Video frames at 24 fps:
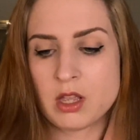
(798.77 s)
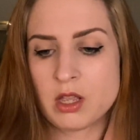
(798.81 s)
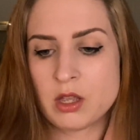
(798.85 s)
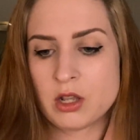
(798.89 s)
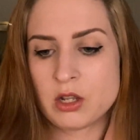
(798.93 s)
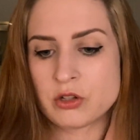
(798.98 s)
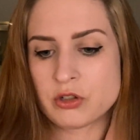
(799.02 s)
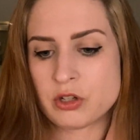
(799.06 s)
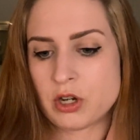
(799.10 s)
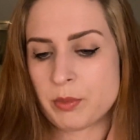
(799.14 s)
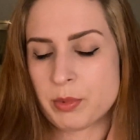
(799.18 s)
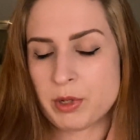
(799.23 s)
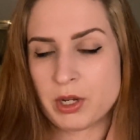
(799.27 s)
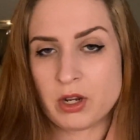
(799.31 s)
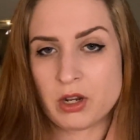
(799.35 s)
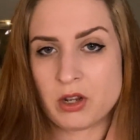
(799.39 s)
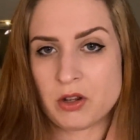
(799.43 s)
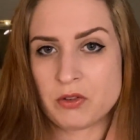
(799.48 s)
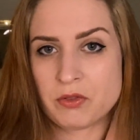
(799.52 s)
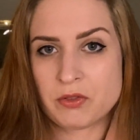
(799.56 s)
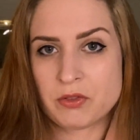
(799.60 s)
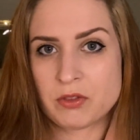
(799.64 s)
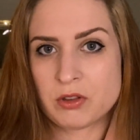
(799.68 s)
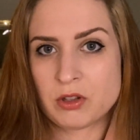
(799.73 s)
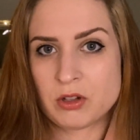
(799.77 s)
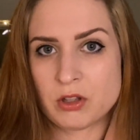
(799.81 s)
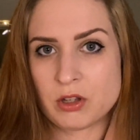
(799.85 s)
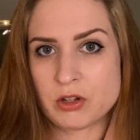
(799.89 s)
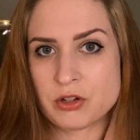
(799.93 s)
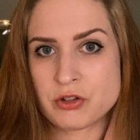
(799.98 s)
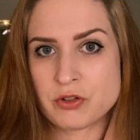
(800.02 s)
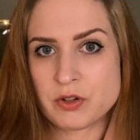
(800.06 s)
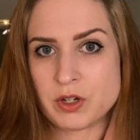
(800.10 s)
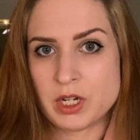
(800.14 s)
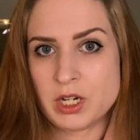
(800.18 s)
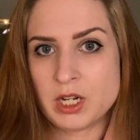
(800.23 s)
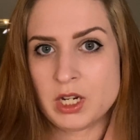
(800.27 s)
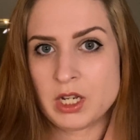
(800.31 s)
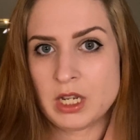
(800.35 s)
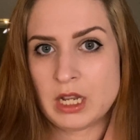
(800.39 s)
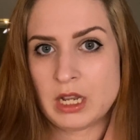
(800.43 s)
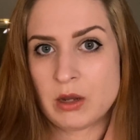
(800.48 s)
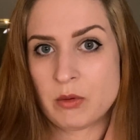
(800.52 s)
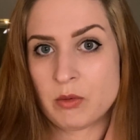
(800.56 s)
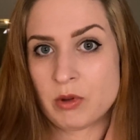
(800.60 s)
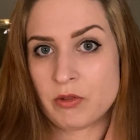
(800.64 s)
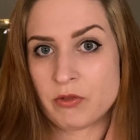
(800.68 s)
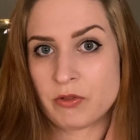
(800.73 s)
dropping off the laundry.
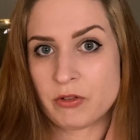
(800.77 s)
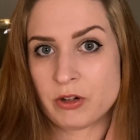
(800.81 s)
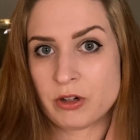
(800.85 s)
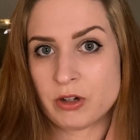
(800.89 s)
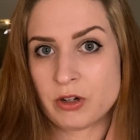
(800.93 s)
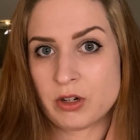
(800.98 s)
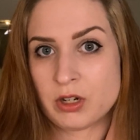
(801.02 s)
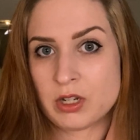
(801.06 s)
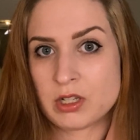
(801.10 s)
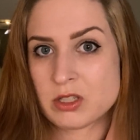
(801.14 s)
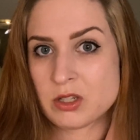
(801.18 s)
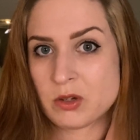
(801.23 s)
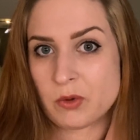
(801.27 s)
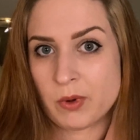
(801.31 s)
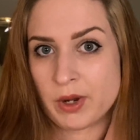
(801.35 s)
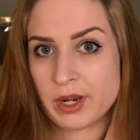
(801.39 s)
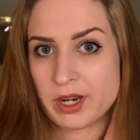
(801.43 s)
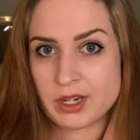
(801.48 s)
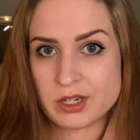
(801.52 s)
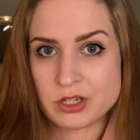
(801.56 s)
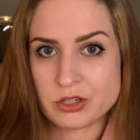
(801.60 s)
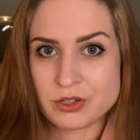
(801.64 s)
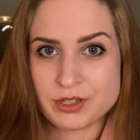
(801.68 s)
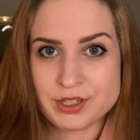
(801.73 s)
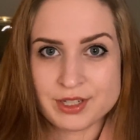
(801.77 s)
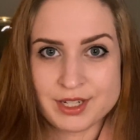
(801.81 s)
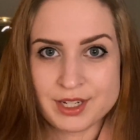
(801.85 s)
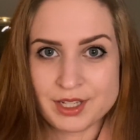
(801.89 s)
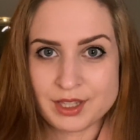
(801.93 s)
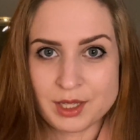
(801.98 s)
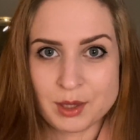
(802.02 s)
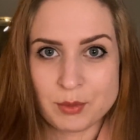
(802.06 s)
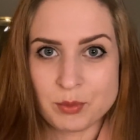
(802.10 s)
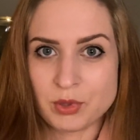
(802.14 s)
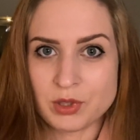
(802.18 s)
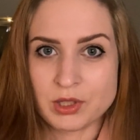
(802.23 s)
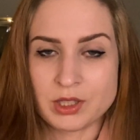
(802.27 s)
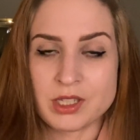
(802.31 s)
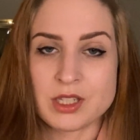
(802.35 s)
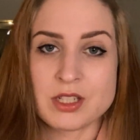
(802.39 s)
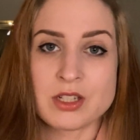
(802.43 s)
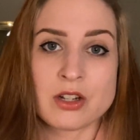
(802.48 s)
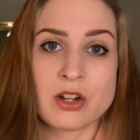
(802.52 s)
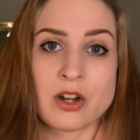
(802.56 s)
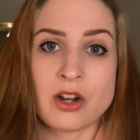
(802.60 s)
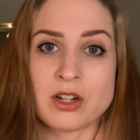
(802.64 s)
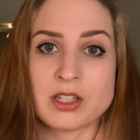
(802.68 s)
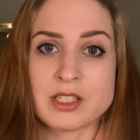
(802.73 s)
However, it's quite interesting that police
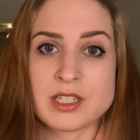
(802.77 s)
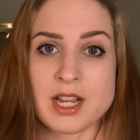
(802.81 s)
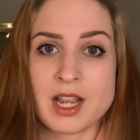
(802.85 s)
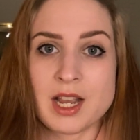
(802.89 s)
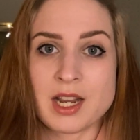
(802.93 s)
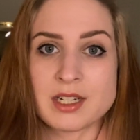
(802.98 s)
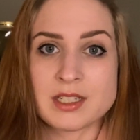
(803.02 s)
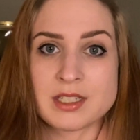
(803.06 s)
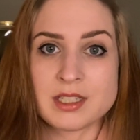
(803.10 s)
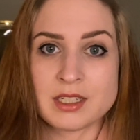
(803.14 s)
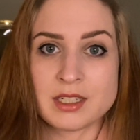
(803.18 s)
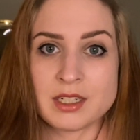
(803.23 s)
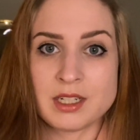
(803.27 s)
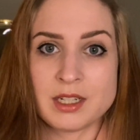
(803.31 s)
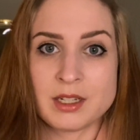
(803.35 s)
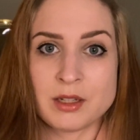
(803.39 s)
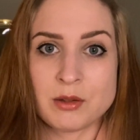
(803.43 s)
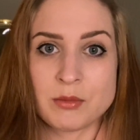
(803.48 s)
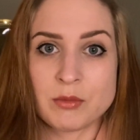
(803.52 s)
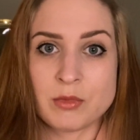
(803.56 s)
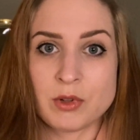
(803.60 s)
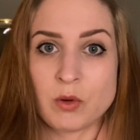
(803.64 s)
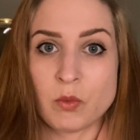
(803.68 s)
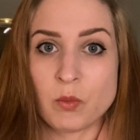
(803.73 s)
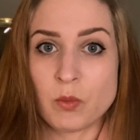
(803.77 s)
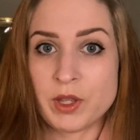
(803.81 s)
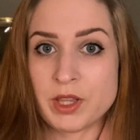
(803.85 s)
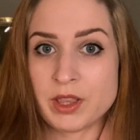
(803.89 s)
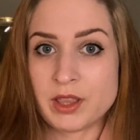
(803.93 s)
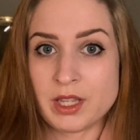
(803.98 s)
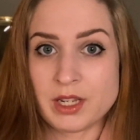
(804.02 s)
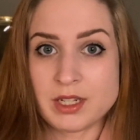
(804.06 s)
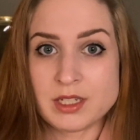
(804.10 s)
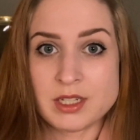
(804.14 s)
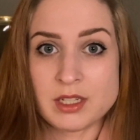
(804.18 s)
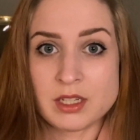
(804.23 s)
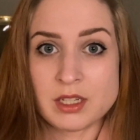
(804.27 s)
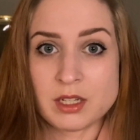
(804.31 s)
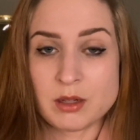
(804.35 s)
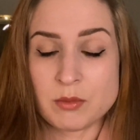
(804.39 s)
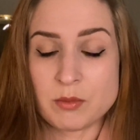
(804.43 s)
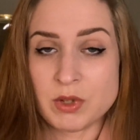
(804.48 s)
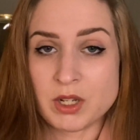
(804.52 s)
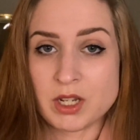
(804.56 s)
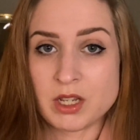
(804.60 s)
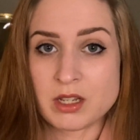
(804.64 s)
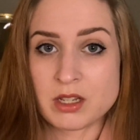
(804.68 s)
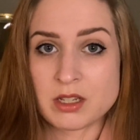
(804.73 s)
contacted him when they did,
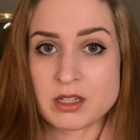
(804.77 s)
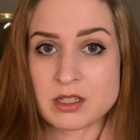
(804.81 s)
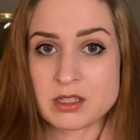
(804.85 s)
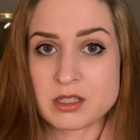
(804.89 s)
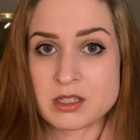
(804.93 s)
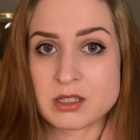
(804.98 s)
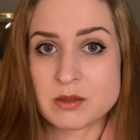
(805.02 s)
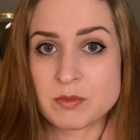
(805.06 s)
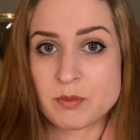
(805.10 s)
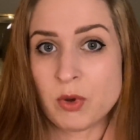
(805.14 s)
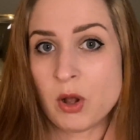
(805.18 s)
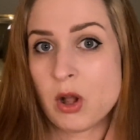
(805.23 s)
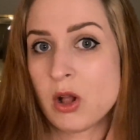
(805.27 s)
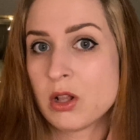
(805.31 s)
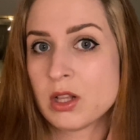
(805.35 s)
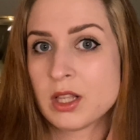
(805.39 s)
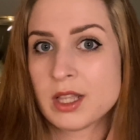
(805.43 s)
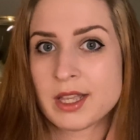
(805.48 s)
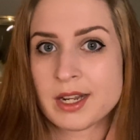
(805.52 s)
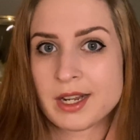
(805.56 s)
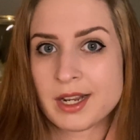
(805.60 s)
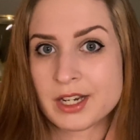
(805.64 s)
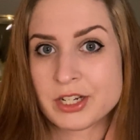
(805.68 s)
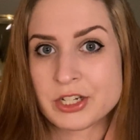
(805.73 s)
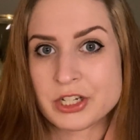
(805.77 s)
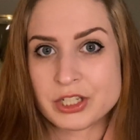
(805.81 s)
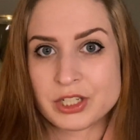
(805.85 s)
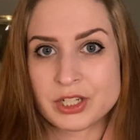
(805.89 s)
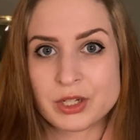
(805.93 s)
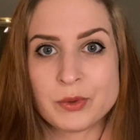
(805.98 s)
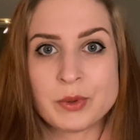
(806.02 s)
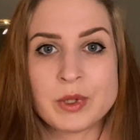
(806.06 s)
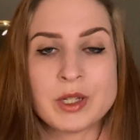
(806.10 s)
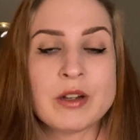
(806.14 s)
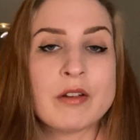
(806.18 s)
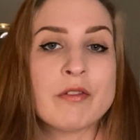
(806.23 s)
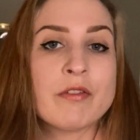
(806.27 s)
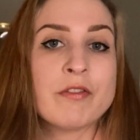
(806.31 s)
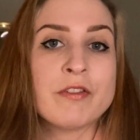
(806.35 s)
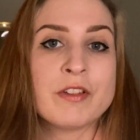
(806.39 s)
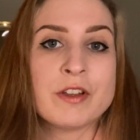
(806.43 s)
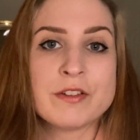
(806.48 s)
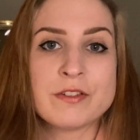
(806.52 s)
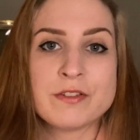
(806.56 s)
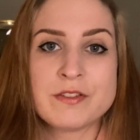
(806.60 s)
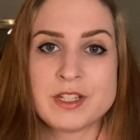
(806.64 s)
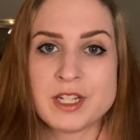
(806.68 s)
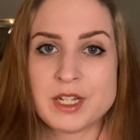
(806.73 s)
because Paul had actually quit
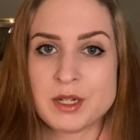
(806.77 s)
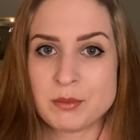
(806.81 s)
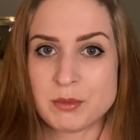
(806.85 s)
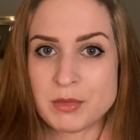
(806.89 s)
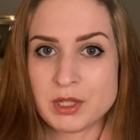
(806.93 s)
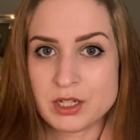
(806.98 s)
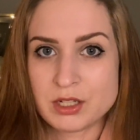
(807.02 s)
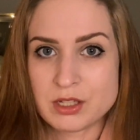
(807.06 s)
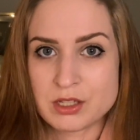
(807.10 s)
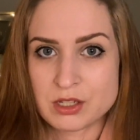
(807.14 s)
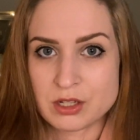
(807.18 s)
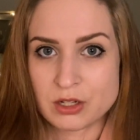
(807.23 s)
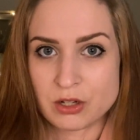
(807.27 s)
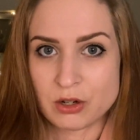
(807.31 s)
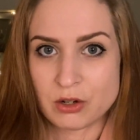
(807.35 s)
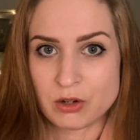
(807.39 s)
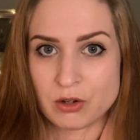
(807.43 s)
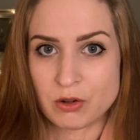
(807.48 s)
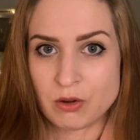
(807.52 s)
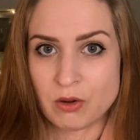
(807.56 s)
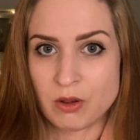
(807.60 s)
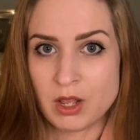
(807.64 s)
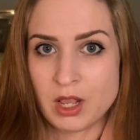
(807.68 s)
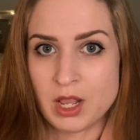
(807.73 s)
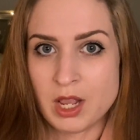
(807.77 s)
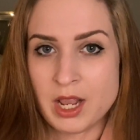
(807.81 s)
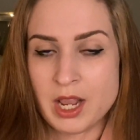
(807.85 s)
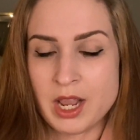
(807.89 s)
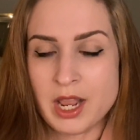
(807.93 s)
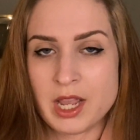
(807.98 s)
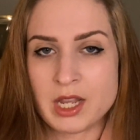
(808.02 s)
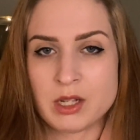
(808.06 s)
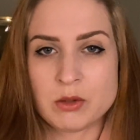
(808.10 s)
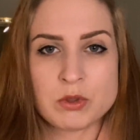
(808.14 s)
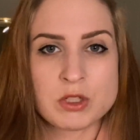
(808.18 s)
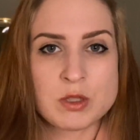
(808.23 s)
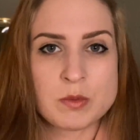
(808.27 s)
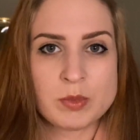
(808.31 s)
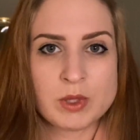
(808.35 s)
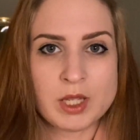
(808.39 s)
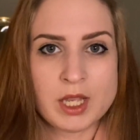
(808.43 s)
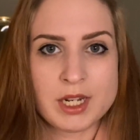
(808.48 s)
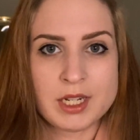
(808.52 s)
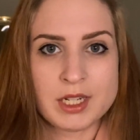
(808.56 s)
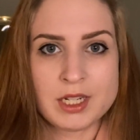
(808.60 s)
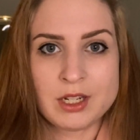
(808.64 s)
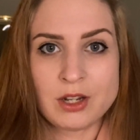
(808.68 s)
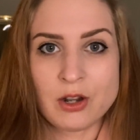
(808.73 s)
15 minutes ago and was
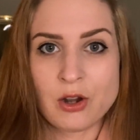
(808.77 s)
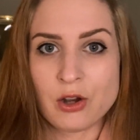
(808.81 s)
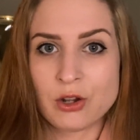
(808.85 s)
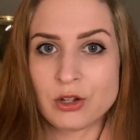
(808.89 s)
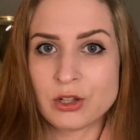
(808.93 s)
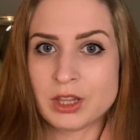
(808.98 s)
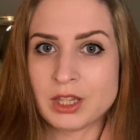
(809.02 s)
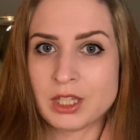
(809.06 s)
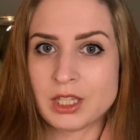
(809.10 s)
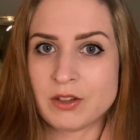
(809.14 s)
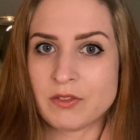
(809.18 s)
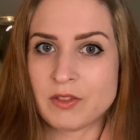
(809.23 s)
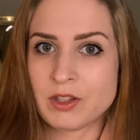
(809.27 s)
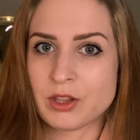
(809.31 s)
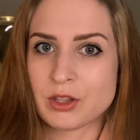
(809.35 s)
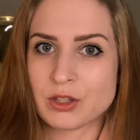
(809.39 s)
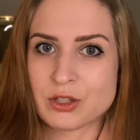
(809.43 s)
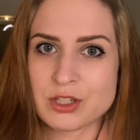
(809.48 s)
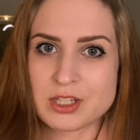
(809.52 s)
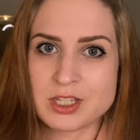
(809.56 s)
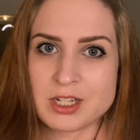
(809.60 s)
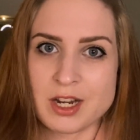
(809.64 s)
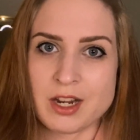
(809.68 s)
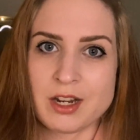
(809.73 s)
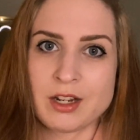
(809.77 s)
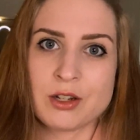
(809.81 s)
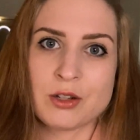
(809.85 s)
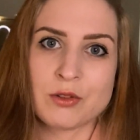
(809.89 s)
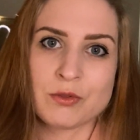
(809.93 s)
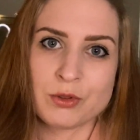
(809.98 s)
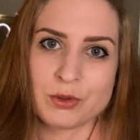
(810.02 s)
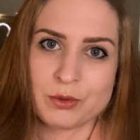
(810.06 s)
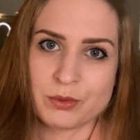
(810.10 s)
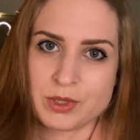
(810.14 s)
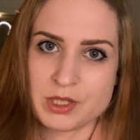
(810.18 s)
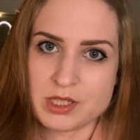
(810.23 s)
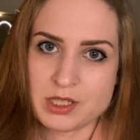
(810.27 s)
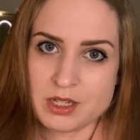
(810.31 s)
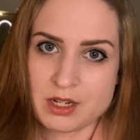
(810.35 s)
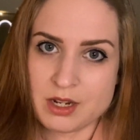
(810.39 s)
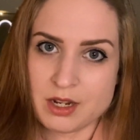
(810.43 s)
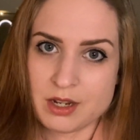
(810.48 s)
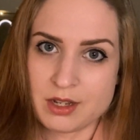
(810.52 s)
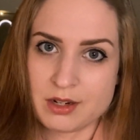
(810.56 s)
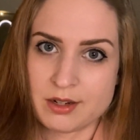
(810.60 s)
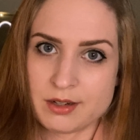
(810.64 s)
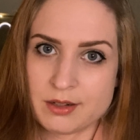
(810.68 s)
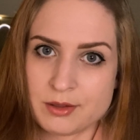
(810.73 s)
planning on leaving the state of
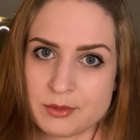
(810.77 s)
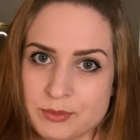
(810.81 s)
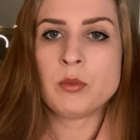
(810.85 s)
Louisiana.